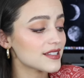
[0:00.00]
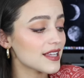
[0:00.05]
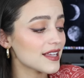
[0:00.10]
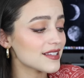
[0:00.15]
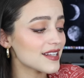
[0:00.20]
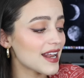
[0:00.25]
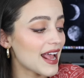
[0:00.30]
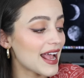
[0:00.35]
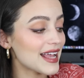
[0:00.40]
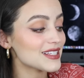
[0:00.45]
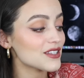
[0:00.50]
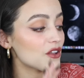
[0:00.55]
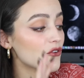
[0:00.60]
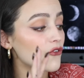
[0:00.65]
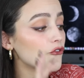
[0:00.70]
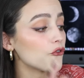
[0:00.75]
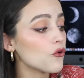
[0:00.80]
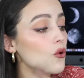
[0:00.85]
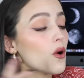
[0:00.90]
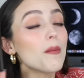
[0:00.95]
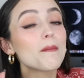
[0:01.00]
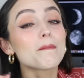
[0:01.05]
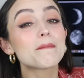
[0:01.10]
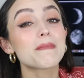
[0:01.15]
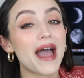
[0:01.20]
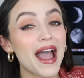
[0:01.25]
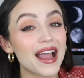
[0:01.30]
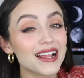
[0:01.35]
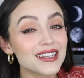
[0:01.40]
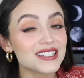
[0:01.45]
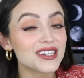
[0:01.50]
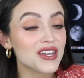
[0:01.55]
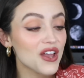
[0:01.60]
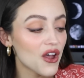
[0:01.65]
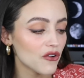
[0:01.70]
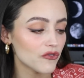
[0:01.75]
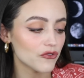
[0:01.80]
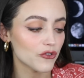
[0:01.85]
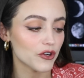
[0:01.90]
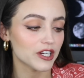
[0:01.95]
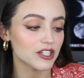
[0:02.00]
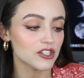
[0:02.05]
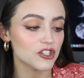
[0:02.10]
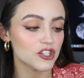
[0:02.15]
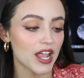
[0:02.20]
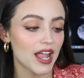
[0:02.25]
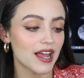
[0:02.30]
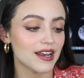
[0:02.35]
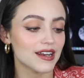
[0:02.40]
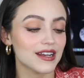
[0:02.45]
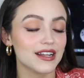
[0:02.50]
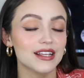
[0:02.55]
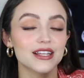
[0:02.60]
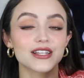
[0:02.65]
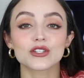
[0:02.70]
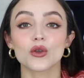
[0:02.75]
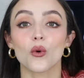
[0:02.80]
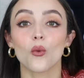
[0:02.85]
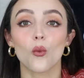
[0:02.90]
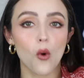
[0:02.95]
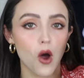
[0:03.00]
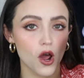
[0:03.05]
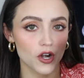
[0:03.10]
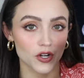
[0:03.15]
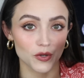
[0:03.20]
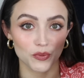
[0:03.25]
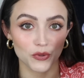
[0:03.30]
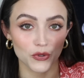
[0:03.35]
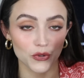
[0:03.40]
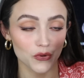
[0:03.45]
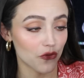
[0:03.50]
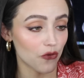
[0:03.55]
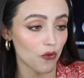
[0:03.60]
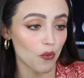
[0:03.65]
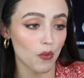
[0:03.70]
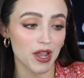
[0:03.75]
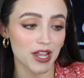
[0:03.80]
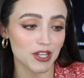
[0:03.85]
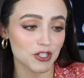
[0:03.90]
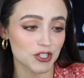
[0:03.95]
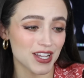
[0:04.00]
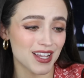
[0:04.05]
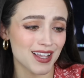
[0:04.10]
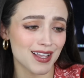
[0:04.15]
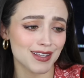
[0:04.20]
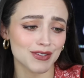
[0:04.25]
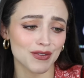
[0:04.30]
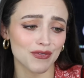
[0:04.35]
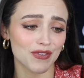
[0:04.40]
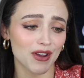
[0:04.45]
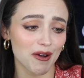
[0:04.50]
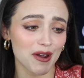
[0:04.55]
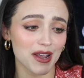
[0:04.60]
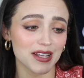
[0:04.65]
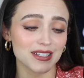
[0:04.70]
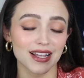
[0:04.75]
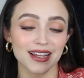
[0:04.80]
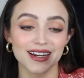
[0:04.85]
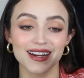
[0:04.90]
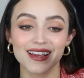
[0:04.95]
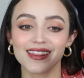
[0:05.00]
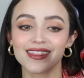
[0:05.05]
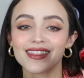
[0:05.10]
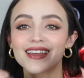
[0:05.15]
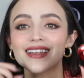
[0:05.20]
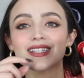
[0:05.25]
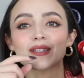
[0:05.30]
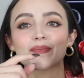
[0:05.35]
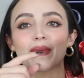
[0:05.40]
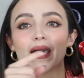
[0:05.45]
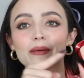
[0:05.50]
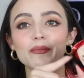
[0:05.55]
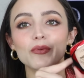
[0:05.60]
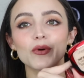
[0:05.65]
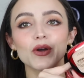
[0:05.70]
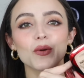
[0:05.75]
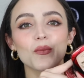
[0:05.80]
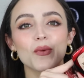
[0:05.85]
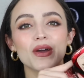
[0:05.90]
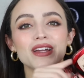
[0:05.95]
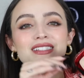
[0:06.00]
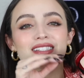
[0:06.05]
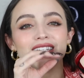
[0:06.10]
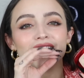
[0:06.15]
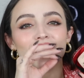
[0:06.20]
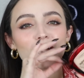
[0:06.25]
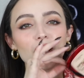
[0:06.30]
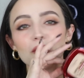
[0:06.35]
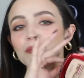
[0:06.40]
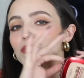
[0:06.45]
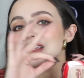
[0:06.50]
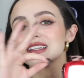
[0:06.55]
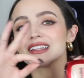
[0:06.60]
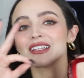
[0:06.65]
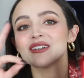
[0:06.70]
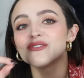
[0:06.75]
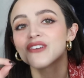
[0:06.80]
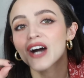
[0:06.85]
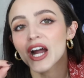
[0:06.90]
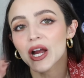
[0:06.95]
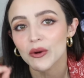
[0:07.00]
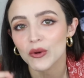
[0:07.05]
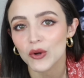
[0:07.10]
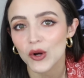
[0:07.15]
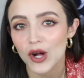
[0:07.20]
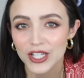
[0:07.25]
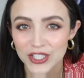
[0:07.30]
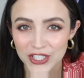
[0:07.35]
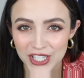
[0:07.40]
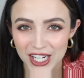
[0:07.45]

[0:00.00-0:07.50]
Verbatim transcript: says it has full matte coverage and it is waterproof, which is very exciting. This bad boy went completely viral on